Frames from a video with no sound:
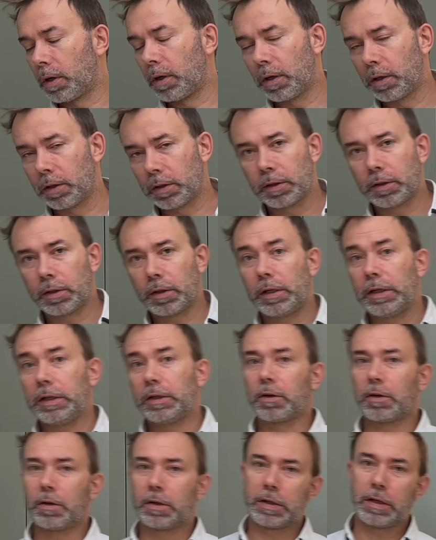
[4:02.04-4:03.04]
The
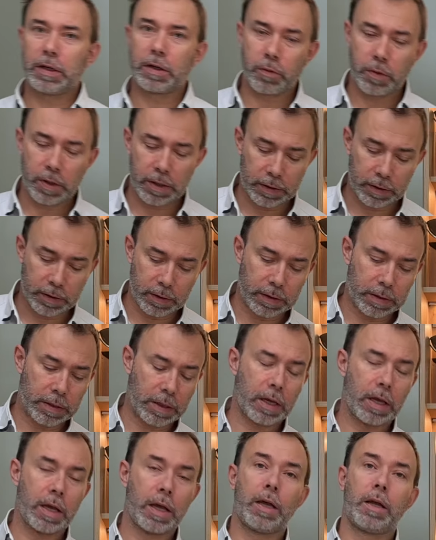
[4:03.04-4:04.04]
little secret
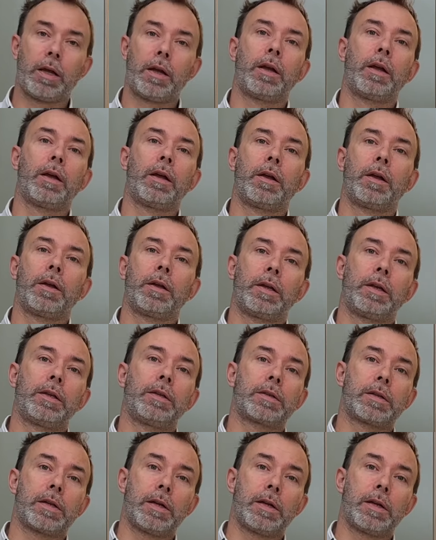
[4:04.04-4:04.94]
is